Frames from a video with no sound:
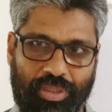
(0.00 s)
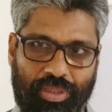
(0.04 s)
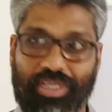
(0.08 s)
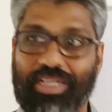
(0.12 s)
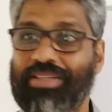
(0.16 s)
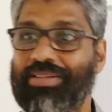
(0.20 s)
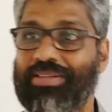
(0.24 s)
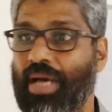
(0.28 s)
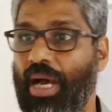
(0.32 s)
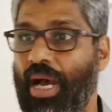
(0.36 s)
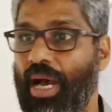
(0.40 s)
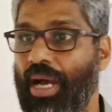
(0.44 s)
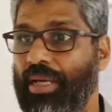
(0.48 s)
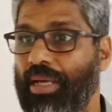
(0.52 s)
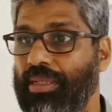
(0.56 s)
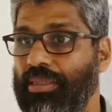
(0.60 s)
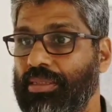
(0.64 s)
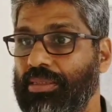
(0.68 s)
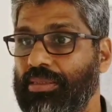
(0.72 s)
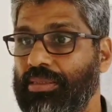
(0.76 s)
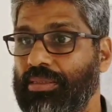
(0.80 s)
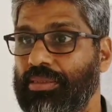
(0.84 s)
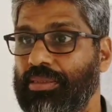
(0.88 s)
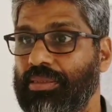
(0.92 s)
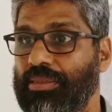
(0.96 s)

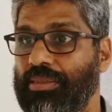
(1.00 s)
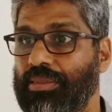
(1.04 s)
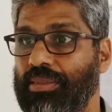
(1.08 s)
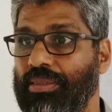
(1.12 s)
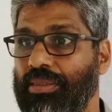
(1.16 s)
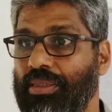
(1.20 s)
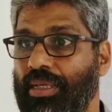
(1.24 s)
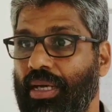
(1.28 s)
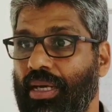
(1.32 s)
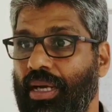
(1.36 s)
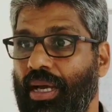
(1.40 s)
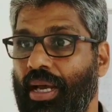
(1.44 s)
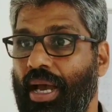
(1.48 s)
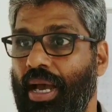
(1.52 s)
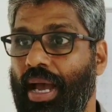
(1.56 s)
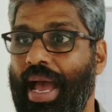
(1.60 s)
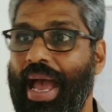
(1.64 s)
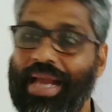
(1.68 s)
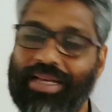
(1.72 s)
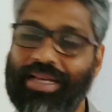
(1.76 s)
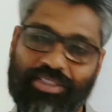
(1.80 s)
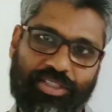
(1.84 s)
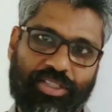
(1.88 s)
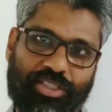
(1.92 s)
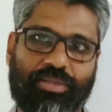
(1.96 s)
desired
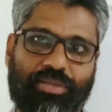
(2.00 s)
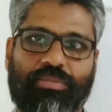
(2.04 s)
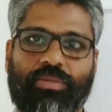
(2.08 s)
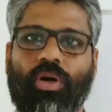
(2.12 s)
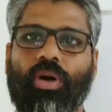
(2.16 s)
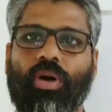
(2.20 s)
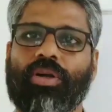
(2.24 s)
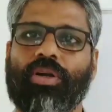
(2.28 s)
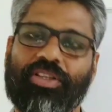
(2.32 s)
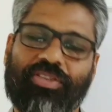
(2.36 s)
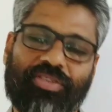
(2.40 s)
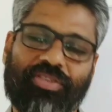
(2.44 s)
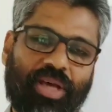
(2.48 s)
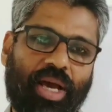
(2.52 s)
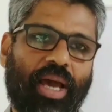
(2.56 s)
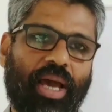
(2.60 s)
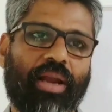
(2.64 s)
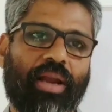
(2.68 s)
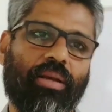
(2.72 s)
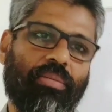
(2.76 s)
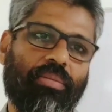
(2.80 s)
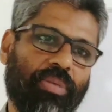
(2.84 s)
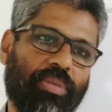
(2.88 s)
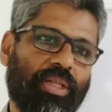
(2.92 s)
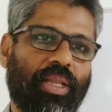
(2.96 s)
action or
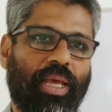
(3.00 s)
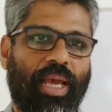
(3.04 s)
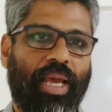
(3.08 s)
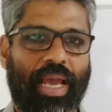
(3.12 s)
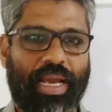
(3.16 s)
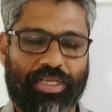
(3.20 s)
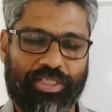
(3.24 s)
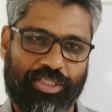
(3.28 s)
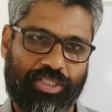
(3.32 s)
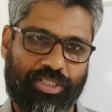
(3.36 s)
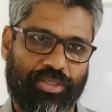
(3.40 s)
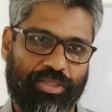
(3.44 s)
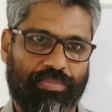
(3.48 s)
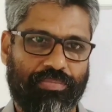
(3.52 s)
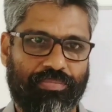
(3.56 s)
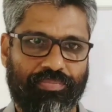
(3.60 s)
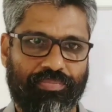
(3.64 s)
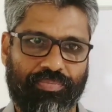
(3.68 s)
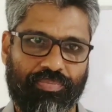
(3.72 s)
desirable action.